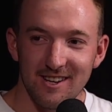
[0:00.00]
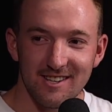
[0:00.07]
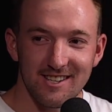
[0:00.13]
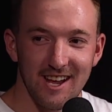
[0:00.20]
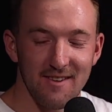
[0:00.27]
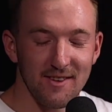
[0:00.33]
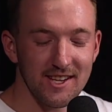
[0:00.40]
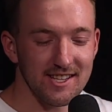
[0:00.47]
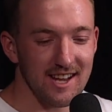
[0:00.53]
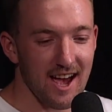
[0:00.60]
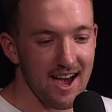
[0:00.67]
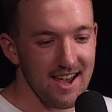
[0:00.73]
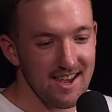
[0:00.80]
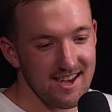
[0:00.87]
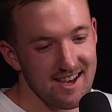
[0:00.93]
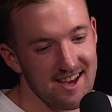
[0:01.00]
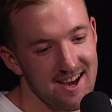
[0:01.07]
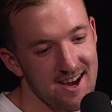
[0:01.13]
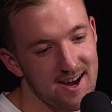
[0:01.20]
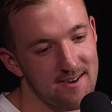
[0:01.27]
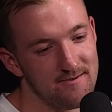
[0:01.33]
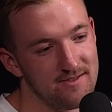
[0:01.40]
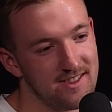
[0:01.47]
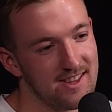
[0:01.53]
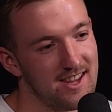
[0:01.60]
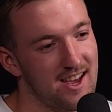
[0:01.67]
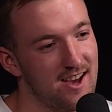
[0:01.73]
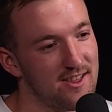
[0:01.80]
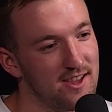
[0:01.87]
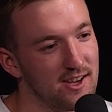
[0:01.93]
Dan McStay.
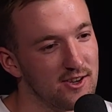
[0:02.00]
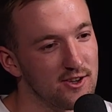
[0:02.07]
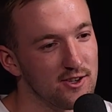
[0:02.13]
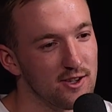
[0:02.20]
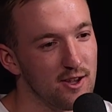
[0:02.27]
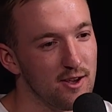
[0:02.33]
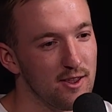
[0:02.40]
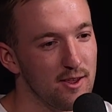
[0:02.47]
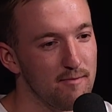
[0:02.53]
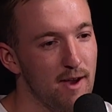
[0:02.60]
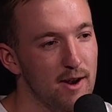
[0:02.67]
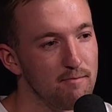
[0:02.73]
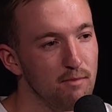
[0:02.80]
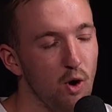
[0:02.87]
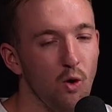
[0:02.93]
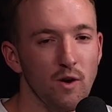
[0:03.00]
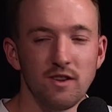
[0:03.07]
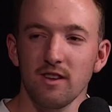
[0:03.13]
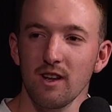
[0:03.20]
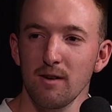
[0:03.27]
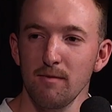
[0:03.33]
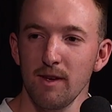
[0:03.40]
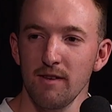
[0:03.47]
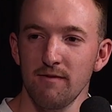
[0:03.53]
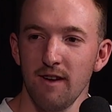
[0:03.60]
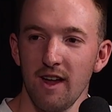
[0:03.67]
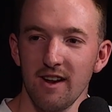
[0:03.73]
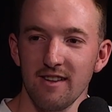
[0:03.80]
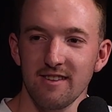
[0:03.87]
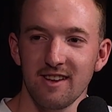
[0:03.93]
I think just the amount of ball he's going to be
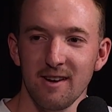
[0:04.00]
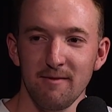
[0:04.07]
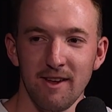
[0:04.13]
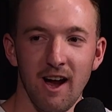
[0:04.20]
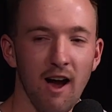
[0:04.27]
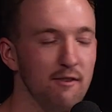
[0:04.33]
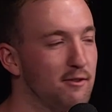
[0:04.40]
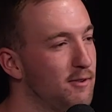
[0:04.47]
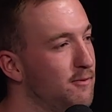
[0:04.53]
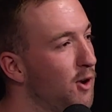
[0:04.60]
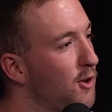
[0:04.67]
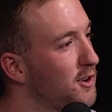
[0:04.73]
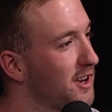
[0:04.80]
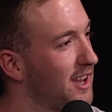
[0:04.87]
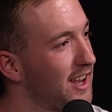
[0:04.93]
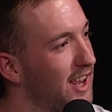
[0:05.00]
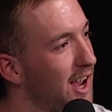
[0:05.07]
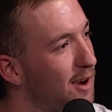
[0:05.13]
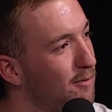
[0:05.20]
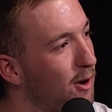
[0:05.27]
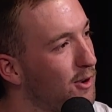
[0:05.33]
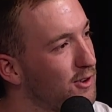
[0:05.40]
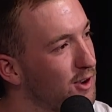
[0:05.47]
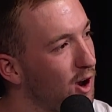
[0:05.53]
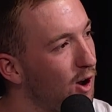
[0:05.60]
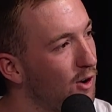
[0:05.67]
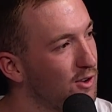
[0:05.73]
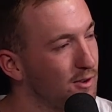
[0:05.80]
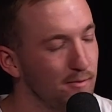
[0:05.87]
fed, it's going to be hard for him not to kick our most goals.